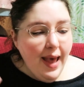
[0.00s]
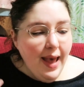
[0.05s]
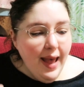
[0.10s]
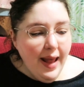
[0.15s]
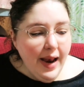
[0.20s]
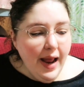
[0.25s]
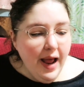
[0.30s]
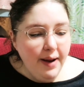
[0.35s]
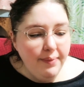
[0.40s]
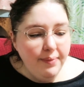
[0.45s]

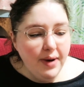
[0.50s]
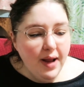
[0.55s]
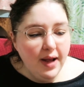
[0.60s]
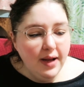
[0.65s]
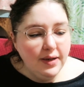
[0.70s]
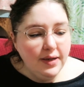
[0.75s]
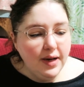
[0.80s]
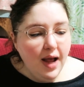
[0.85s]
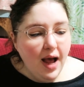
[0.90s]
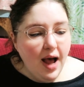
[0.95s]
And I'm
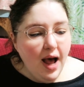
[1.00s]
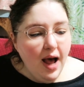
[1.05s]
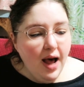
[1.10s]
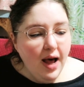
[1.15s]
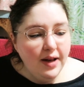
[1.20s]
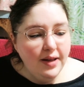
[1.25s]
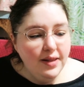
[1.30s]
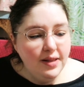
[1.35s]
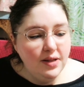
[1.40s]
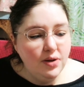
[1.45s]
not
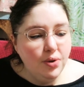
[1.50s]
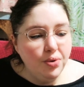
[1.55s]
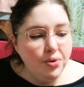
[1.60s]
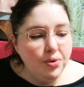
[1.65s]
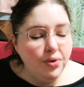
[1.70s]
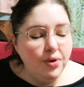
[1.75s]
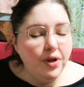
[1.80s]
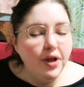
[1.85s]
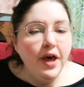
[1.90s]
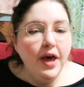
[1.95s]
on the
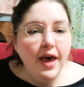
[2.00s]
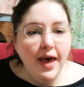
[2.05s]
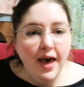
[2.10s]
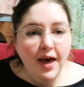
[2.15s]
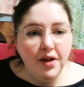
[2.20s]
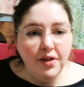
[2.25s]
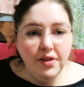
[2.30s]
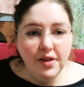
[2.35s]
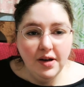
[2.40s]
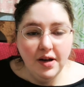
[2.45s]
whole
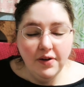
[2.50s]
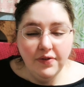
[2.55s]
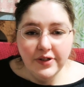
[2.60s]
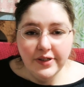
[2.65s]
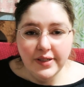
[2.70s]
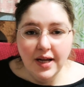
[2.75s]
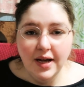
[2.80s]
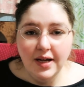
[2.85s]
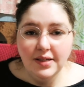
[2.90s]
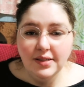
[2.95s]
health at
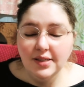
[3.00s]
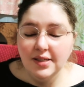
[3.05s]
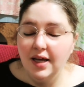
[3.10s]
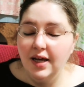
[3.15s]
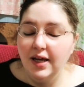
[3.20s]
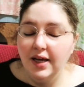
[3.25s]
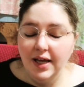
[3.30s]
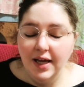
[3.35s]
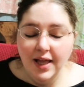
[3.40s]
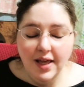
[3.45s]
every size
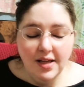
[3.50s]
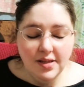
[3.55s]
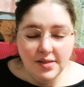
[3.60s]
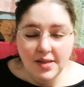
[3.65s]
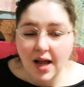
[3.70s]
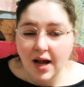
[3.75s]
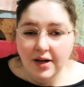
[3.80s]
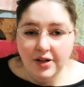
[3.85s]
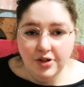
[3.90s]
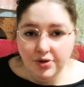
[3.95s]
thing. It's
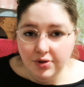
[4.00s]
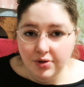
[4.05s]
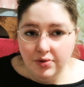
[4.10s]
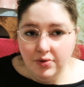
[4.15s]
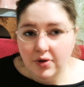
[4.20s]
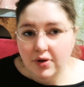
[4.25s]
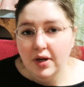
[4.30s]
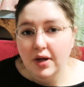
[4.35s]
not true.